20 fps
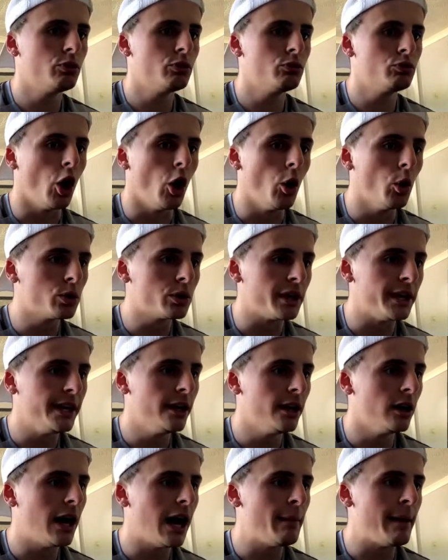gold
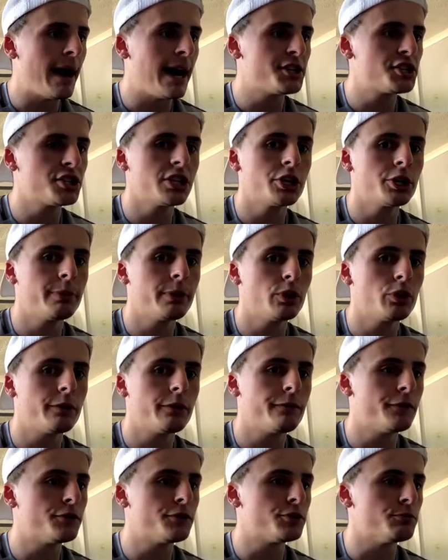here, I'm actually going to be looking
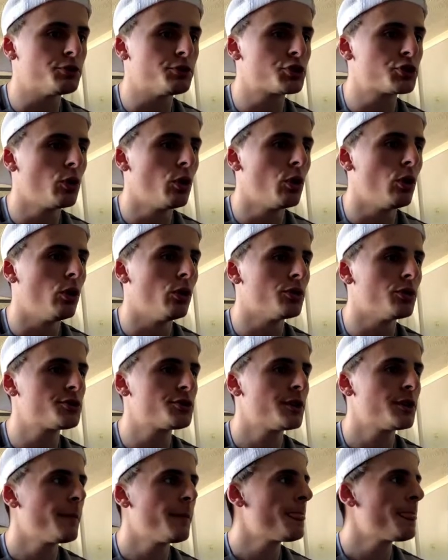for some shorts
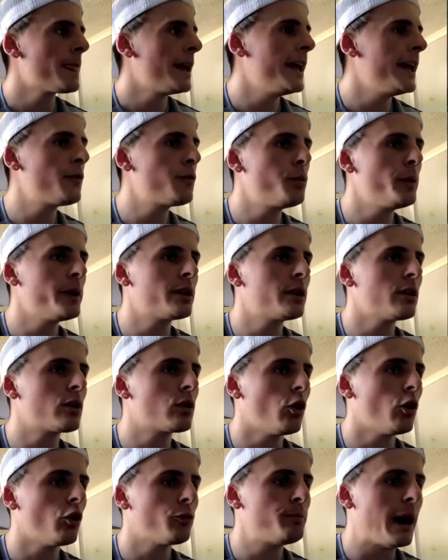if we can
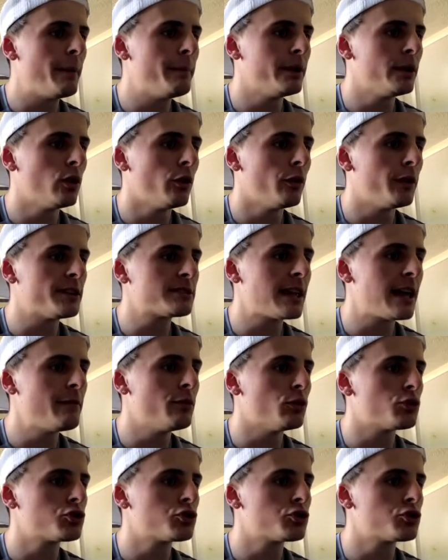close back below this level.